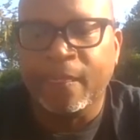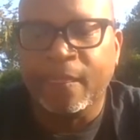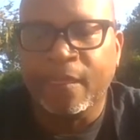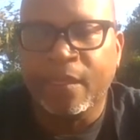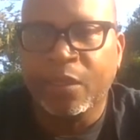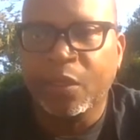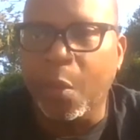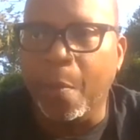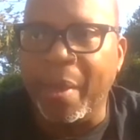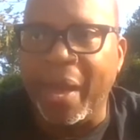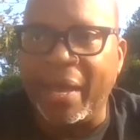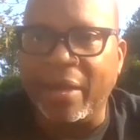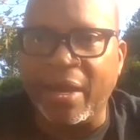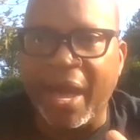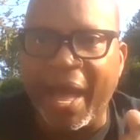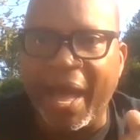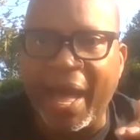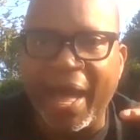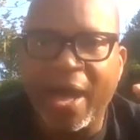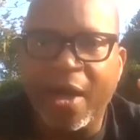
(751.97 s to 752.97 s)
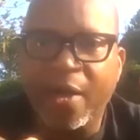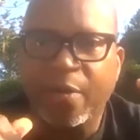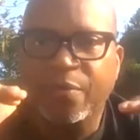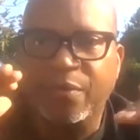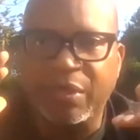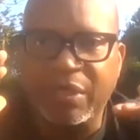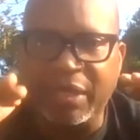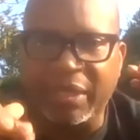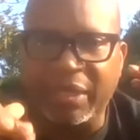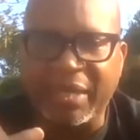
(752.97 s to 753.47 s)
No matter how
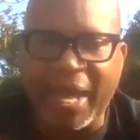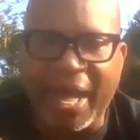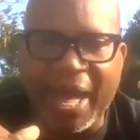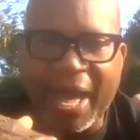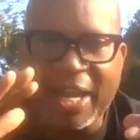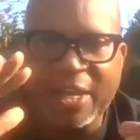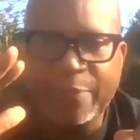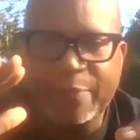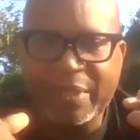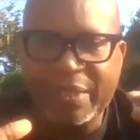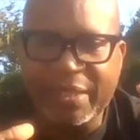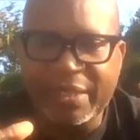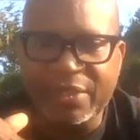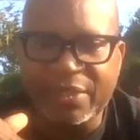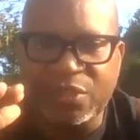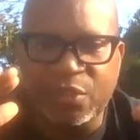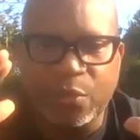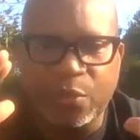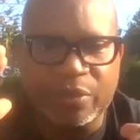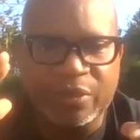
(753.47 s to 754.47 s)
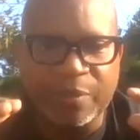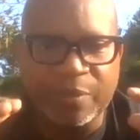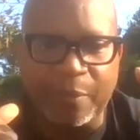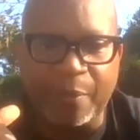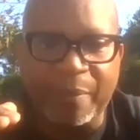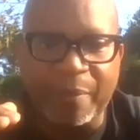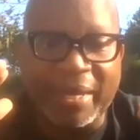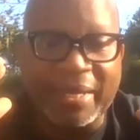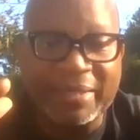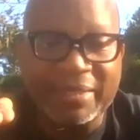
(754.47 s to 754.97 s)
the economy is doing some
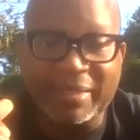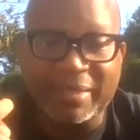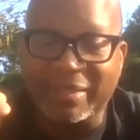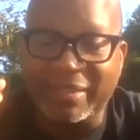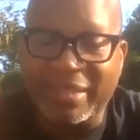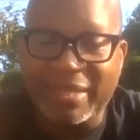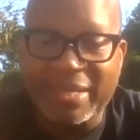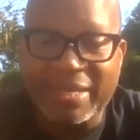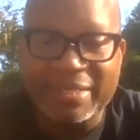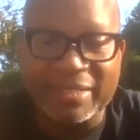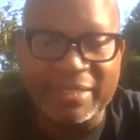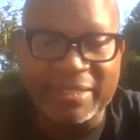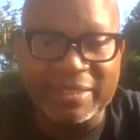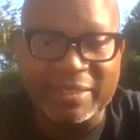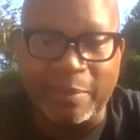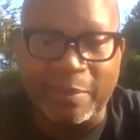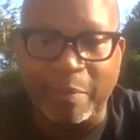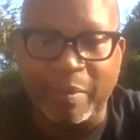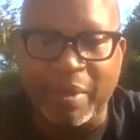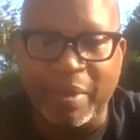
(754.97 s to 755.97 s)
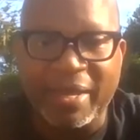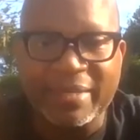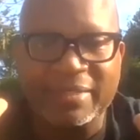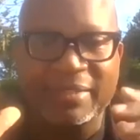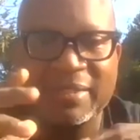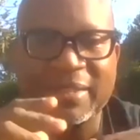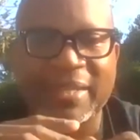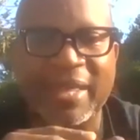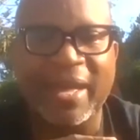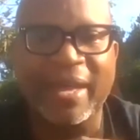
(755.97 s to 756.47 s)
amazing things, and it's a
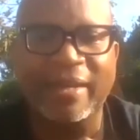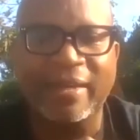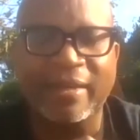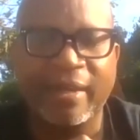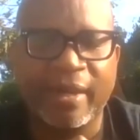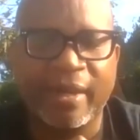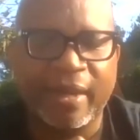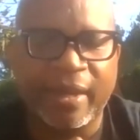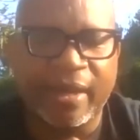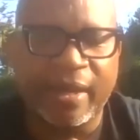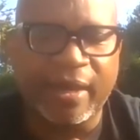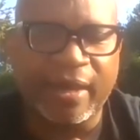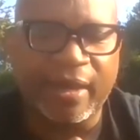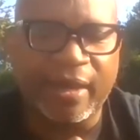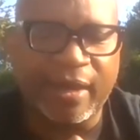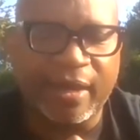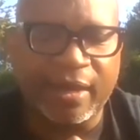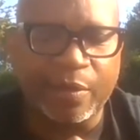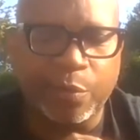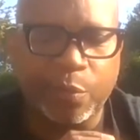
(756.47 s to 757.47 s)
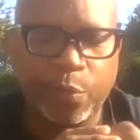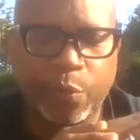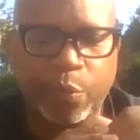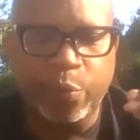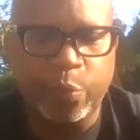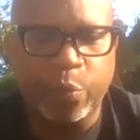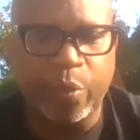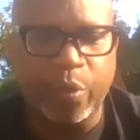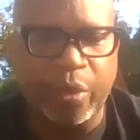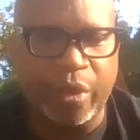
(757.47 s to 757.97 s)
blessing that uh,
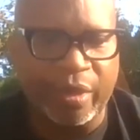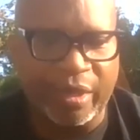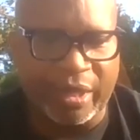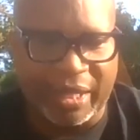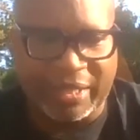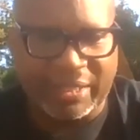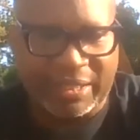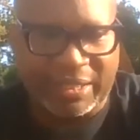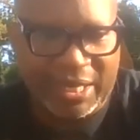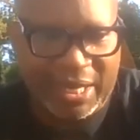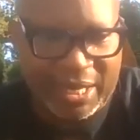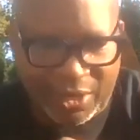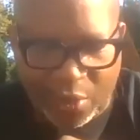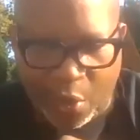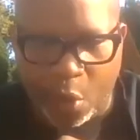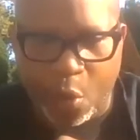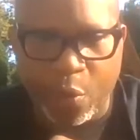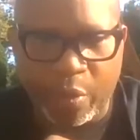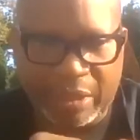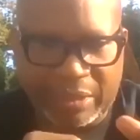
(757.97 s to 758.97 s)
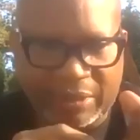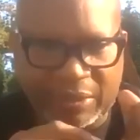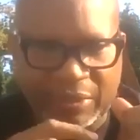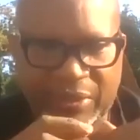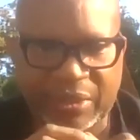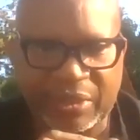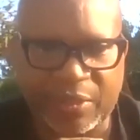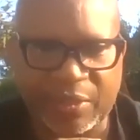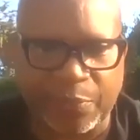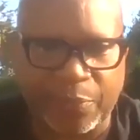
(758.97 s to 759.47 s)
it didn't go into
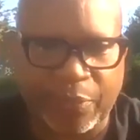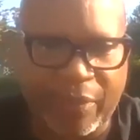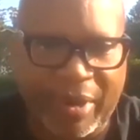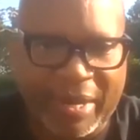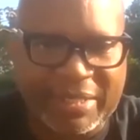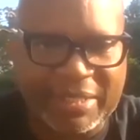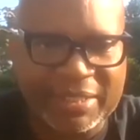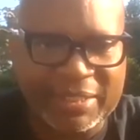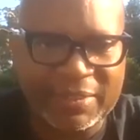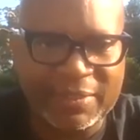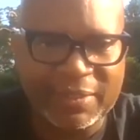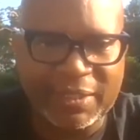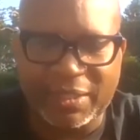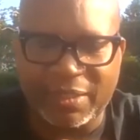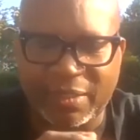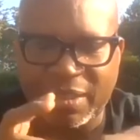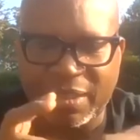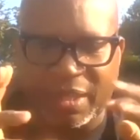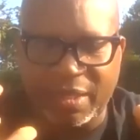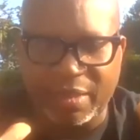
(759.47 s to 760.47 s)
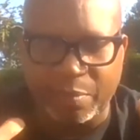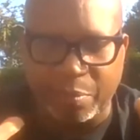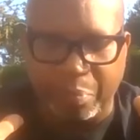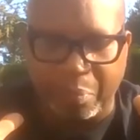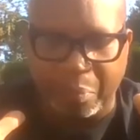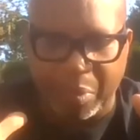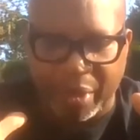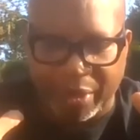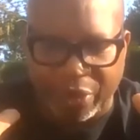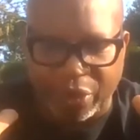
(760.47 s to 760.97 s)
the depression and
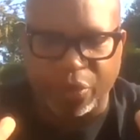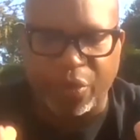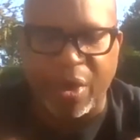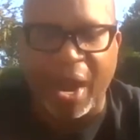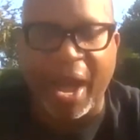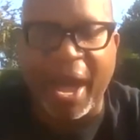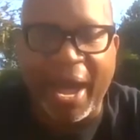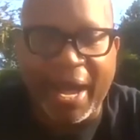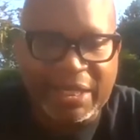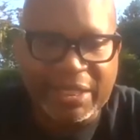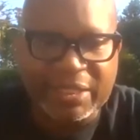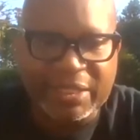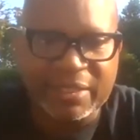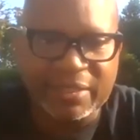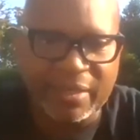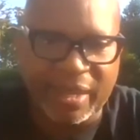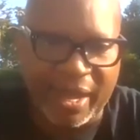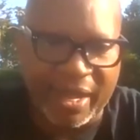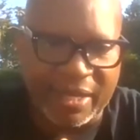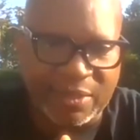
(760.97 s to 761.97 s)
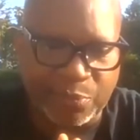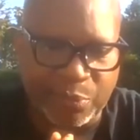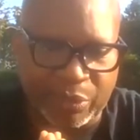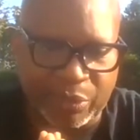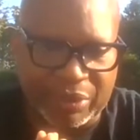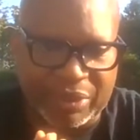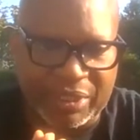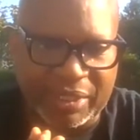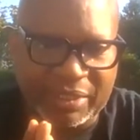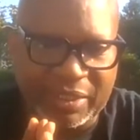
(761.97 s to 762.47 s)
crash as
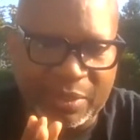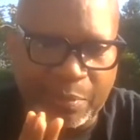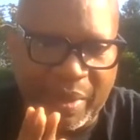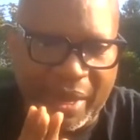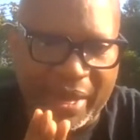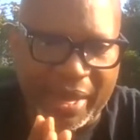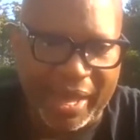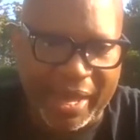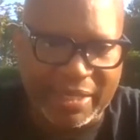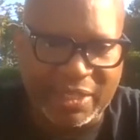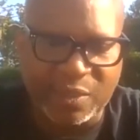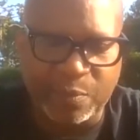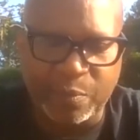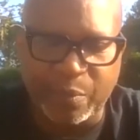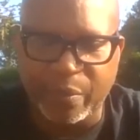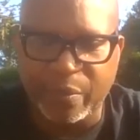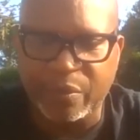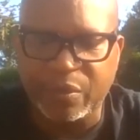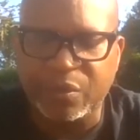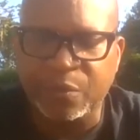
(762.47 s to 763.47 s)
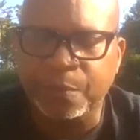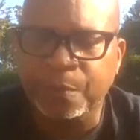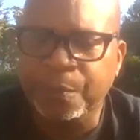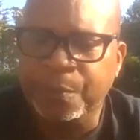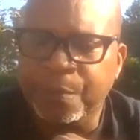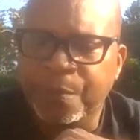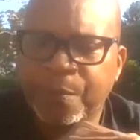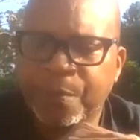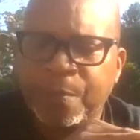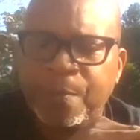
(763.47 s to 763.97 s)
predicted by experts,
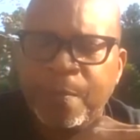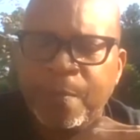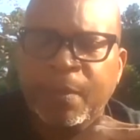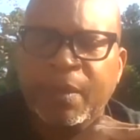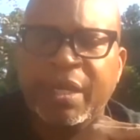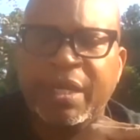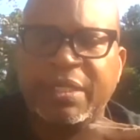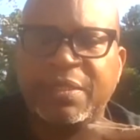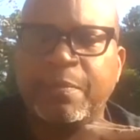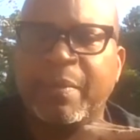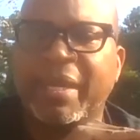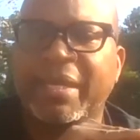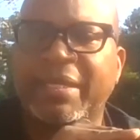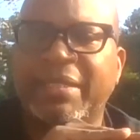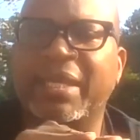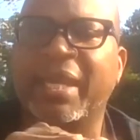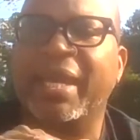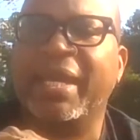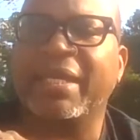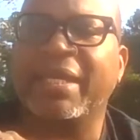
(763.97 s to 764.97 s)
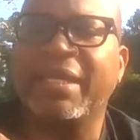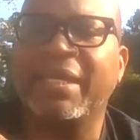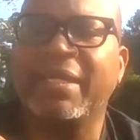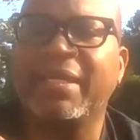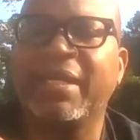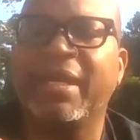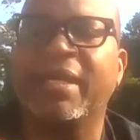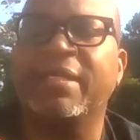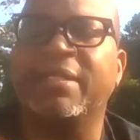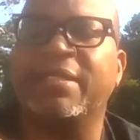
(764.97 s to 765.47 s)
is
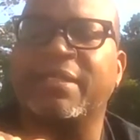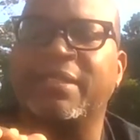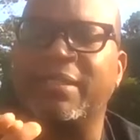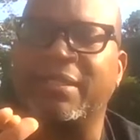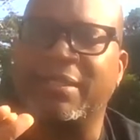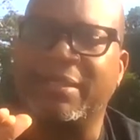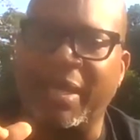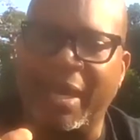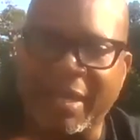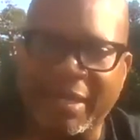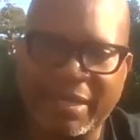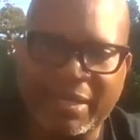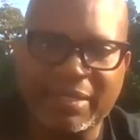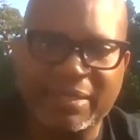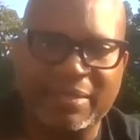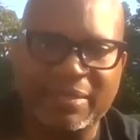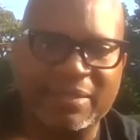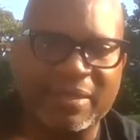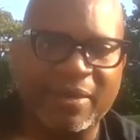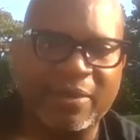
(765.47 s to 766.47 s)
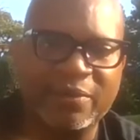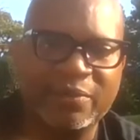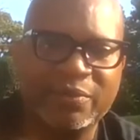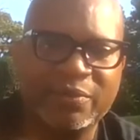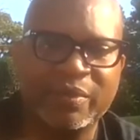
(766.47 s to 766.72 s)
maintaining and sustaining itself.